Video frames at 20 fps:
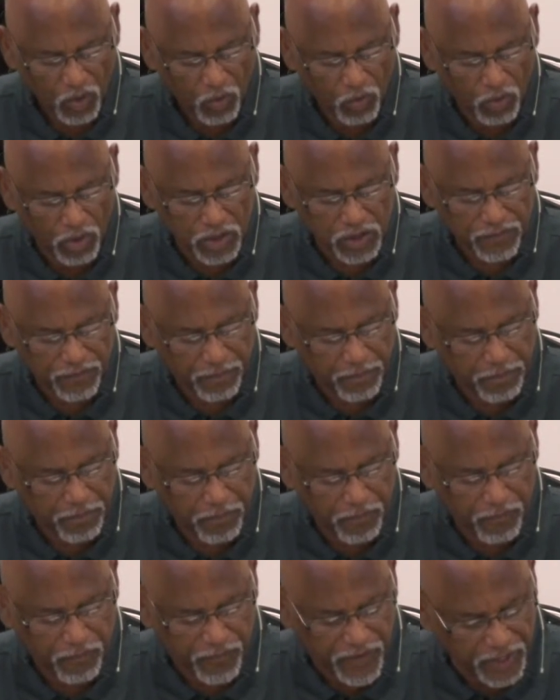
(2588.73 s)
Once
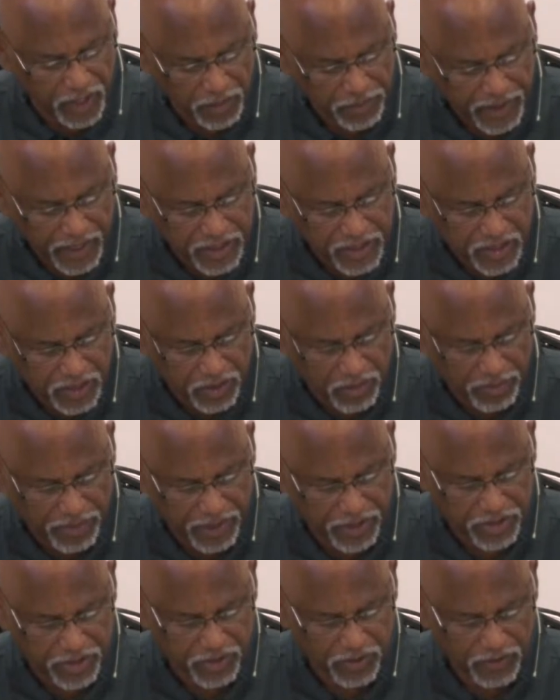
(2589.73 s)
Philip gets in the
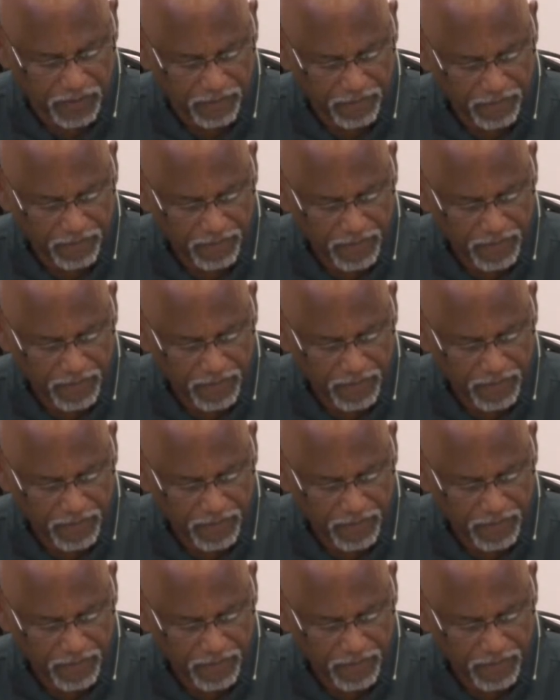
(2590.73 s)
picture,